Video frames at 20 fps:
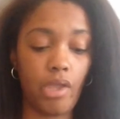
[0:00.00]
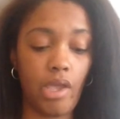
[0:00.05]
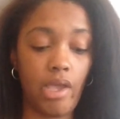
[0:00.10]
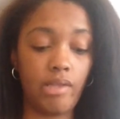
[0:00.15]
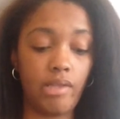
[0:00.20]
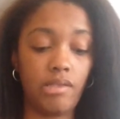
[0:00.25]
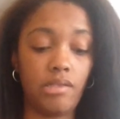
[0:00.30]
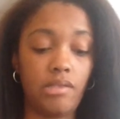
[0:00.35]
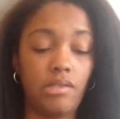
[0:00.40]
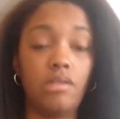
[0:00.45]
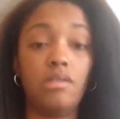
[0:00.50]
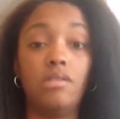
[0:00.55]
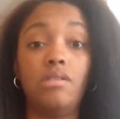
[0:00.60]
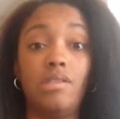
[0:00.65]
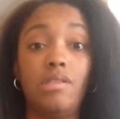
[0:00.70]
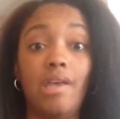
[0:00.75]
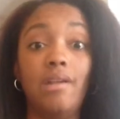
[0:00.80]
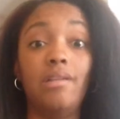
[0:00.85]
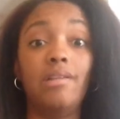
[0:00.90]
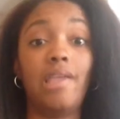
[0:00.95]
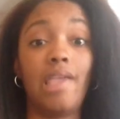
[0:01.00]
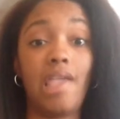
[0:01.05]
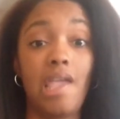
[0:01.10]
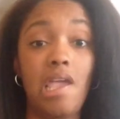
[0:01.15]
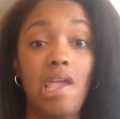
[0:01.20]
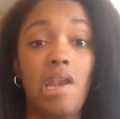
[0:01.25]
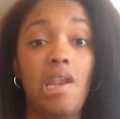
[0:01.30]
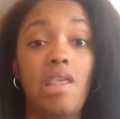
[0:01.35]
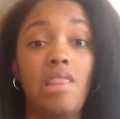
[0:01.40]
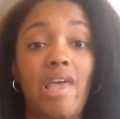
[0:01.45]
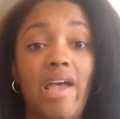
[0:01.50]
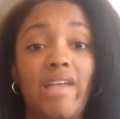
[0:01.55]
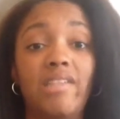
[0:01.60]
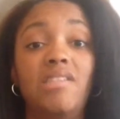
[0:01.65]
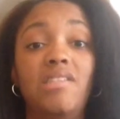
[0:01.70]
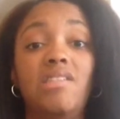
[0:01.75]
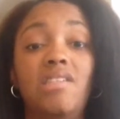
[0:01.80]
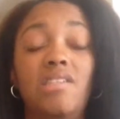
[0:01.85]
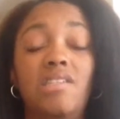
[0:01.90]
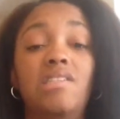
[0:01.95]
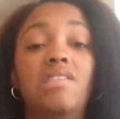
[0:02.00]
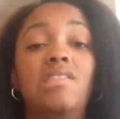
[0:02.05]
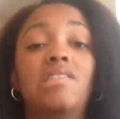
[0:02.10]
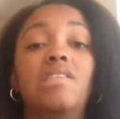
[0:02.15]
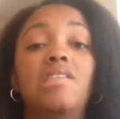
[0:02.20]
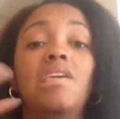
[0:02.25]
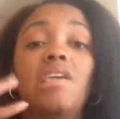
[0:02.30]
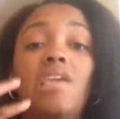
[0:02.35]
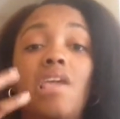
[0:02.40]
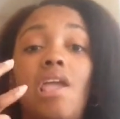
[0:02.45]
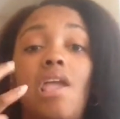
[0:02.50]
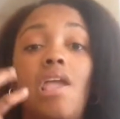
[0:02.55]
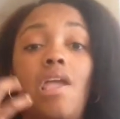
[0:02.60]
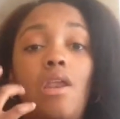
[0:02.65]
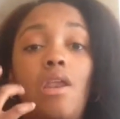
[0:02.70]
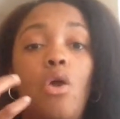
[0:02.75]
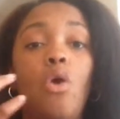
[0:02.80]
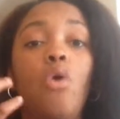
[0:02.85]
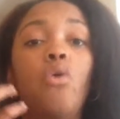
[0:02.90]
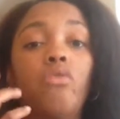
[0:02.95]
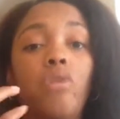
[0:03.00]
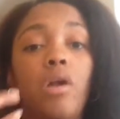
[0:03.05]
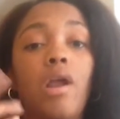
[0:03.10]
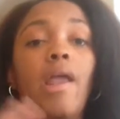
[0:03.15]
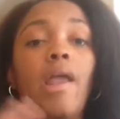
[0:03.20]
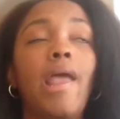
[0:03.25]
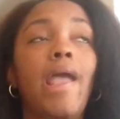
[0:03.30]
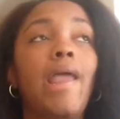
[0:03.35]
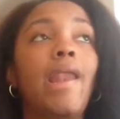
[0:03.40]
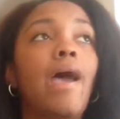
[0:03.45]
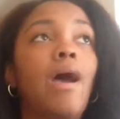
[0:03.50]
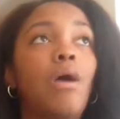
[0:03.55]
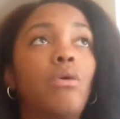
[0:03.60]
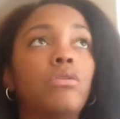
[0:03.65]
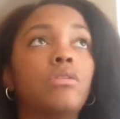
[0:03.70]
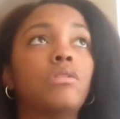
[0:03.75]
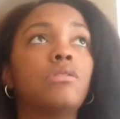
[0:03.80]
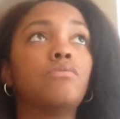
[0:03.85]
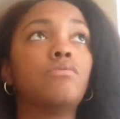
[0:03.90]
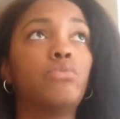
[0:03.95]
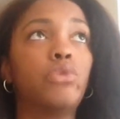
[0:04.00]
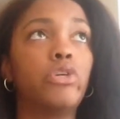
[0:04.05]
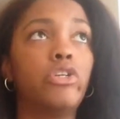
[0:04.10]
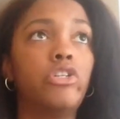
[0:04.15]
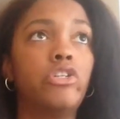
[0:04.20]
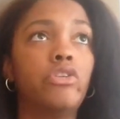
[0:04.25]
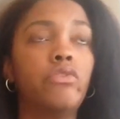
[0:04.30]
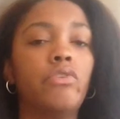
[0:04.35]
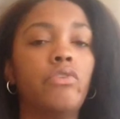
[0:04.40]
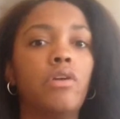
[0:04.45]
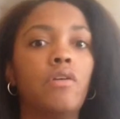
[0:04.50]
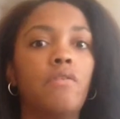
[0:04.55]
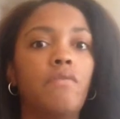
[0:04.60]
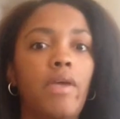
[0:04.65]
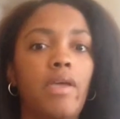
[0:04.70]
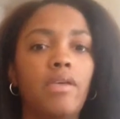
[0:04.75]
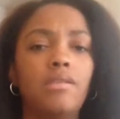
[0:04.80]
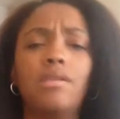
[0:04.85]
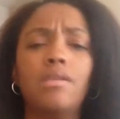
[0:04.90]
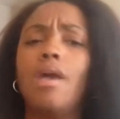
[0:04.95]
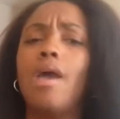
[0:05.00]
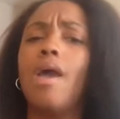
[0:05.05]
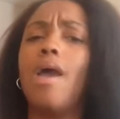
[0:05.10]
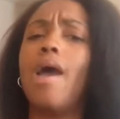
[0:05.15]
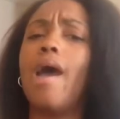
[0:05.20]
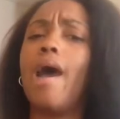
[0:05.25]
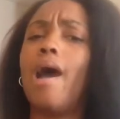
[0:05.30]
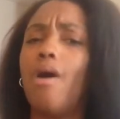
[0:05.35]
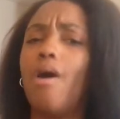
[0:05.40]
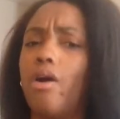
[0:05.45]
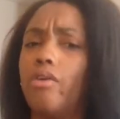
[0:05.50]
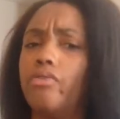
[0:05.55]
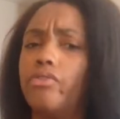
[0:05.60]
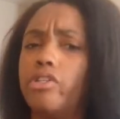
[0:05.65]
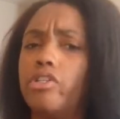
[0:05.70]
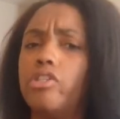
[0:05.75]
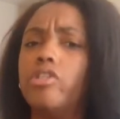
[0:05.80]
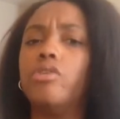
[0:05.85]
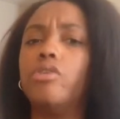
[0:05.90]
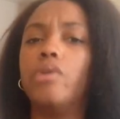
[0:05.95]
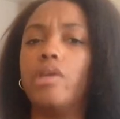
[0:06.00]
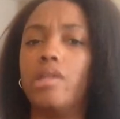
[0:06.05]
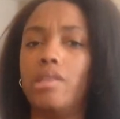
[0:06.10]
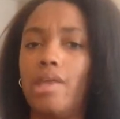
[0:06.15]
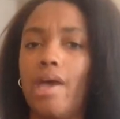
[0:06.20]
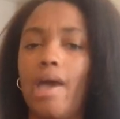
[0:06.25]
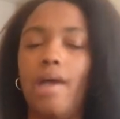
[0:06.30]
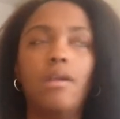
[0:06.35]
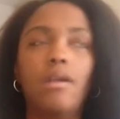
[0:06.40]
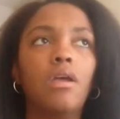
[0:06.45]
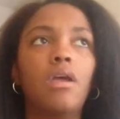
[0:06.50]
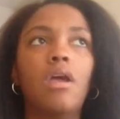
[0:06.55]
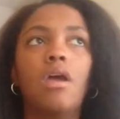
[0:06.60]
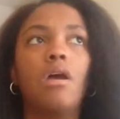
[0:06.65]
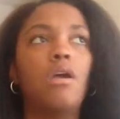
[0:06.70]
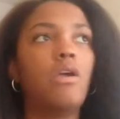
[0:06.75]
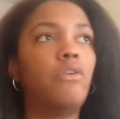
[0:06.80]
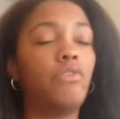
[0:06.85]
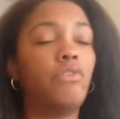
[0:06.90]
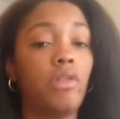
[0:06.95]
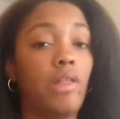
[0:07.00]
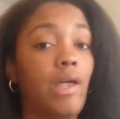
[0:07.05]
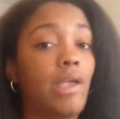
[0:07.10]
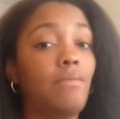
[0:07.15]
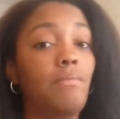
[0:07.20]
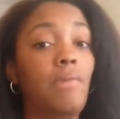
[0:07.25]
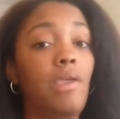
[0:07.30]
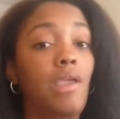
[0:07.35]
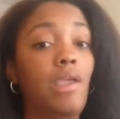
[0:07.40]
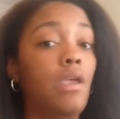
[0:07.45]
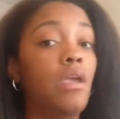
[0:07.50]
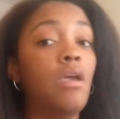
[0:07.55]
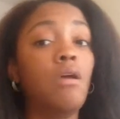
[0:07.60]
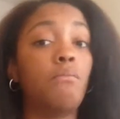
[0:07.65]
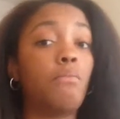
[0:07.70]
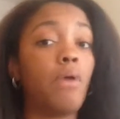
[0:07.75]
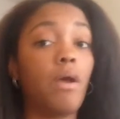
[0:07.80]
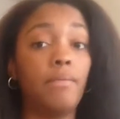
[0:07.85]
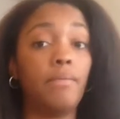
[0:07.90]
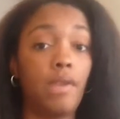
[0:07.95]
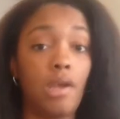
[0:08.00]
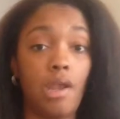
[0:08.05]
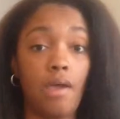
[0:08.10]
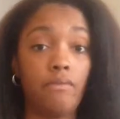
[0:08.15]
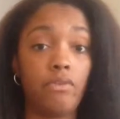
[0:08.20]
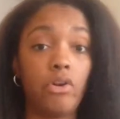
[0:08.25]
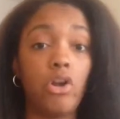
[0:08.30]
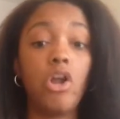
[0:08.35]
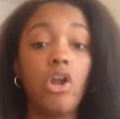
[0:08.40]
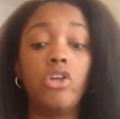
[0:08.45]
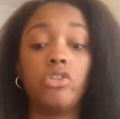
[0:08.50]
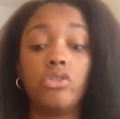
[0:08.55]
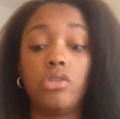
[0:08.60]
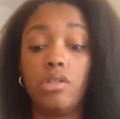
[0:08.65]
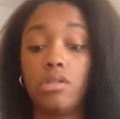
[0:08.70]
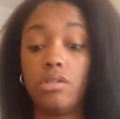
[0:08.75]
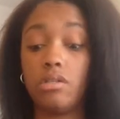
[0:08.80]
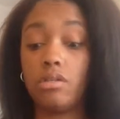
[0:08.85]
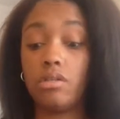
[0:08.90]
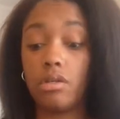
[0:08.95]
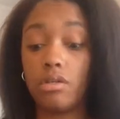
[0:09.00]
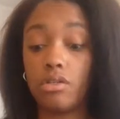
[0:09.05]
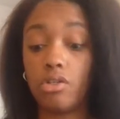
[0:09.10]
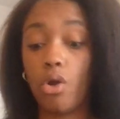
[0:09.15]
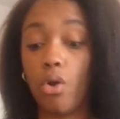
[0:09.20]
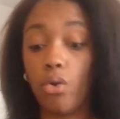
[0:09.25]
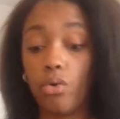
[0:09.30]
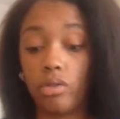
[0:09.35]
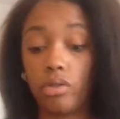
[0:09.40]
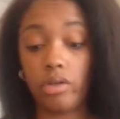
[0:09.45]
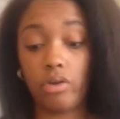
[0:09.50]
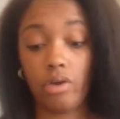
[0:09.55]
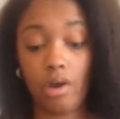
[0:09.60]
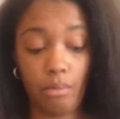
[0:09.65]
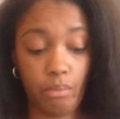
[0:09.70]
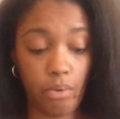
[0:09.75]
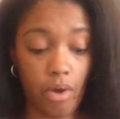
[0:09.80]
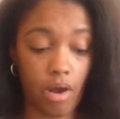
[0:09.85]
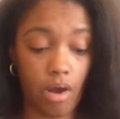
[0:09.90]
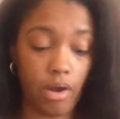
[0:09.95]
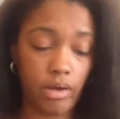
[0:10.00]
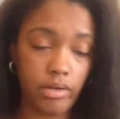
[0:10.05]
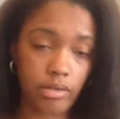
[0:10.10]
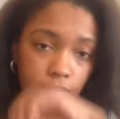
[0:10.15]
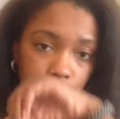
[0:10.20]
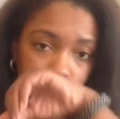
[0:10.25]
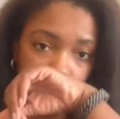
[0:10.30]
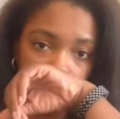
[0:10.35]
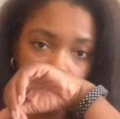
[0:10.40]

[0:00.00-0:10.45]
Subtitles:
It's settling in, and it's sinking in overnight. 8 hours of moisture for your face. How often do you get that? If you're like me, probably never. So this is a totally great product.